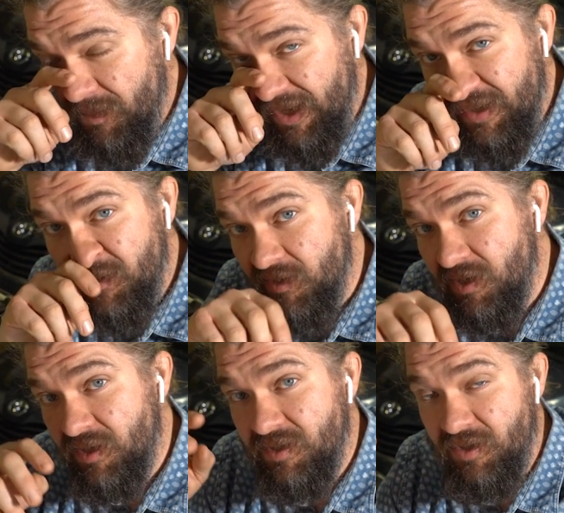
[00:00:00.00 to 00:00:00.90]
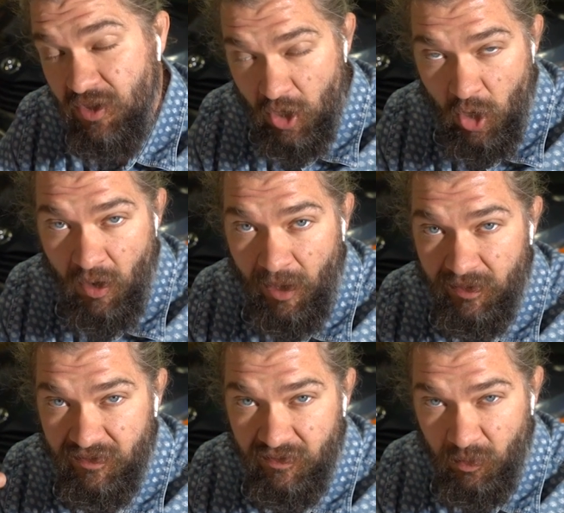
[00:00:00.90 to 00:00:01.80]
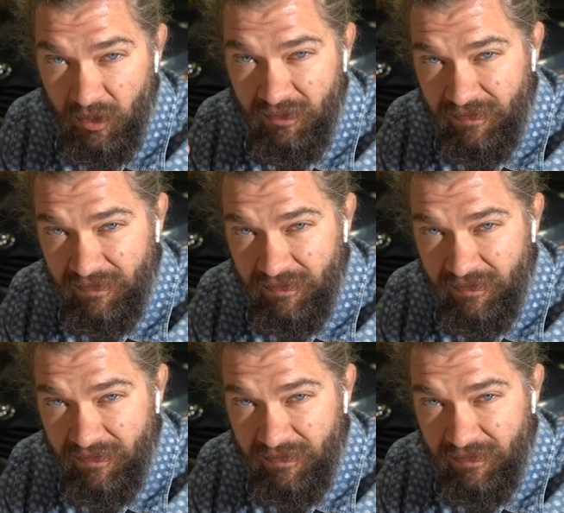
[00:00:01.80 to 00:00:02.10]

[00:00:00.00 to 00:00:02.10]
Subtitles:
minutes as it's though I was doing a